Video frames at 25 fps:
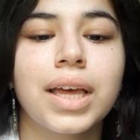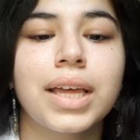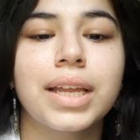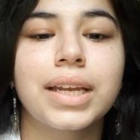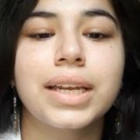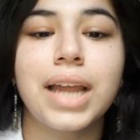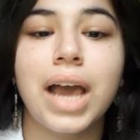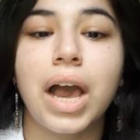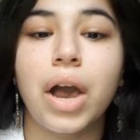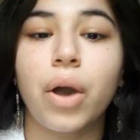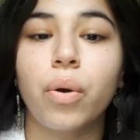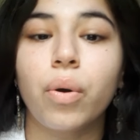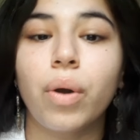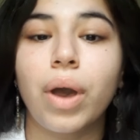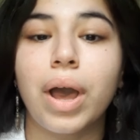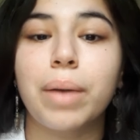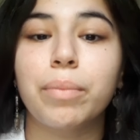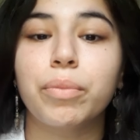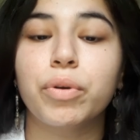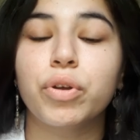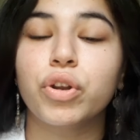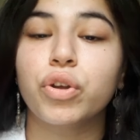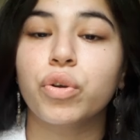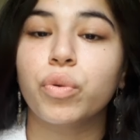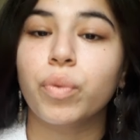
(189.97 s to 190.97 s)
Now,
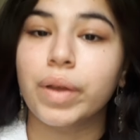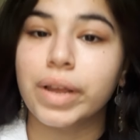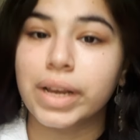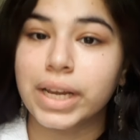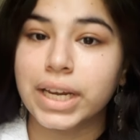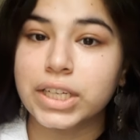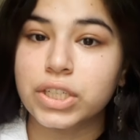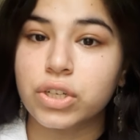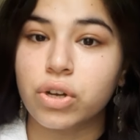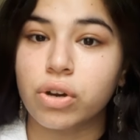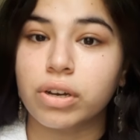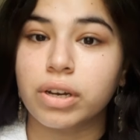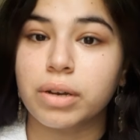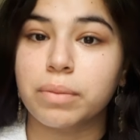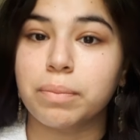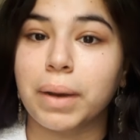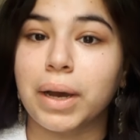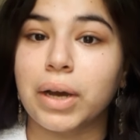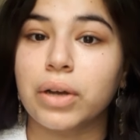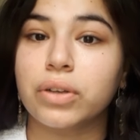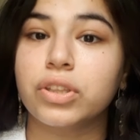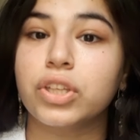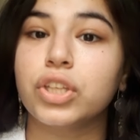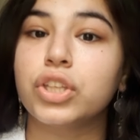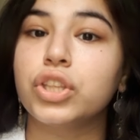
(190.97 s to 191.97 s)
I'm going to quickly talk
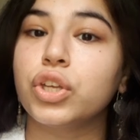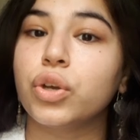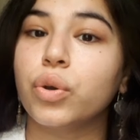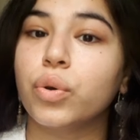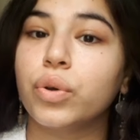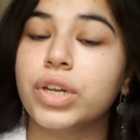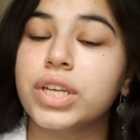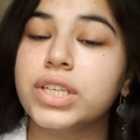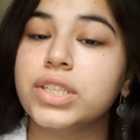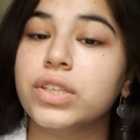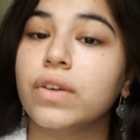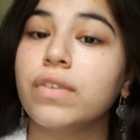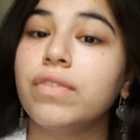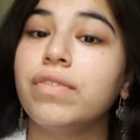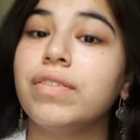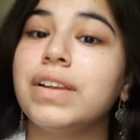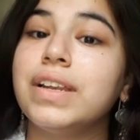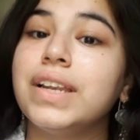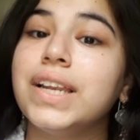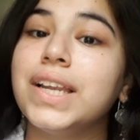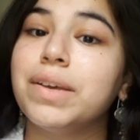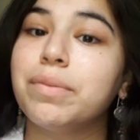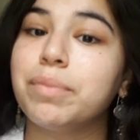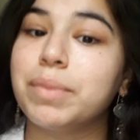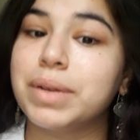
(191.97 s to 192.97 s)
about the theories of
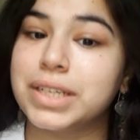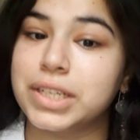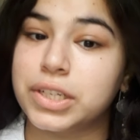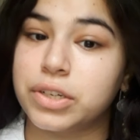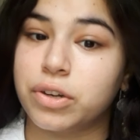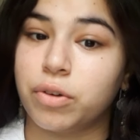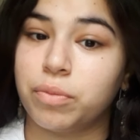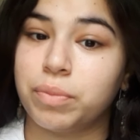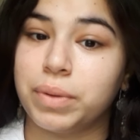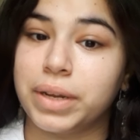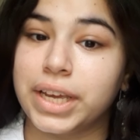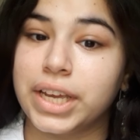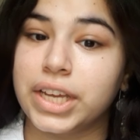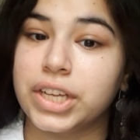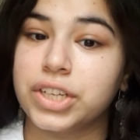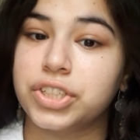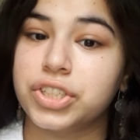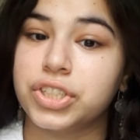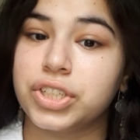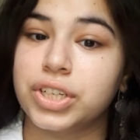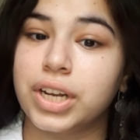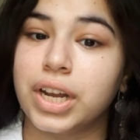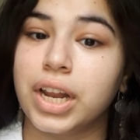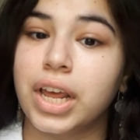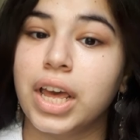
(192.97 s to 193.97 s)
limited
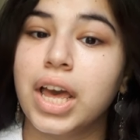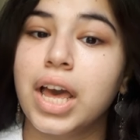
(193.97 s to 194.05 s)
obligation.